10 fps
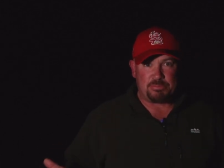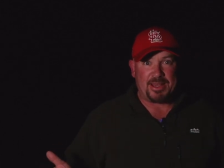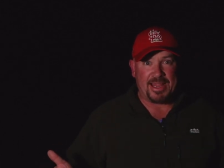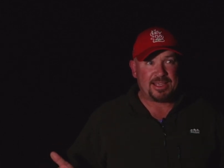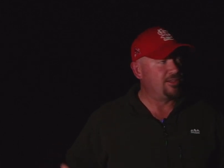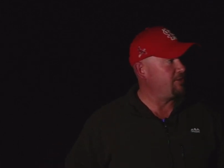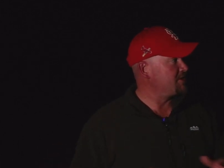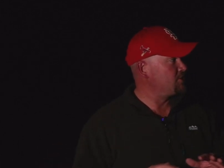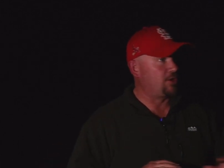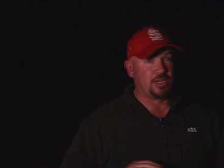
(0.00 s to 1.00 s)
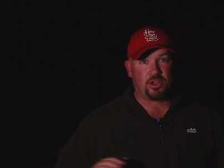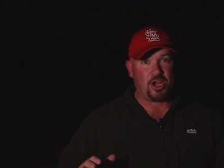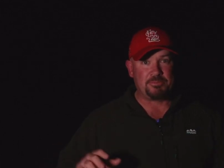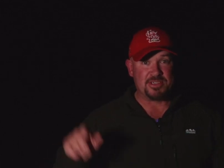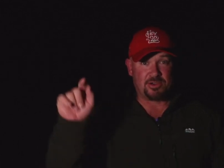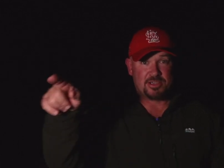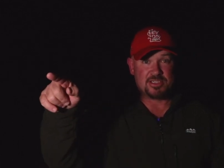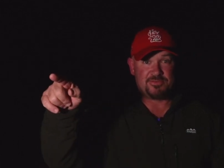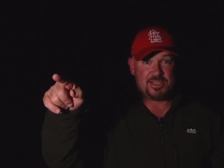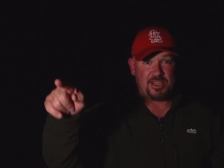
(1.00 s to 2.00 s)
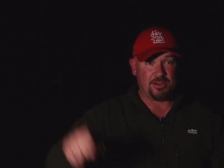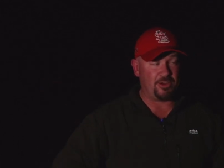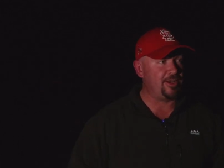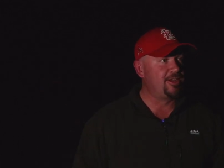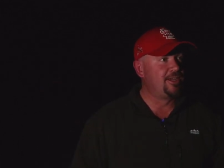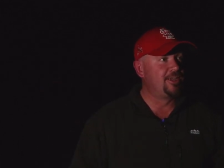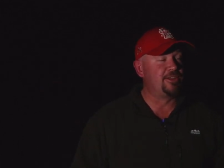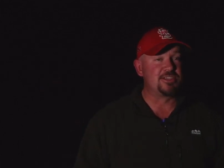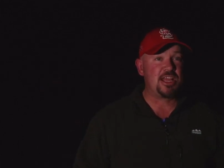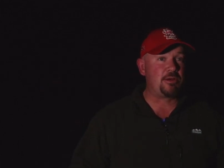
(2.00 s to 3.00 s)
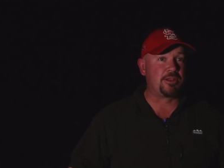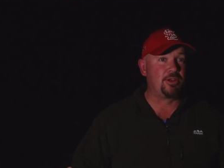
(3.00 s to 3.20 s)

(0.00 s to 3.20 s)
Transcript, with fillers: black. There is not a light besides this video light. There's no other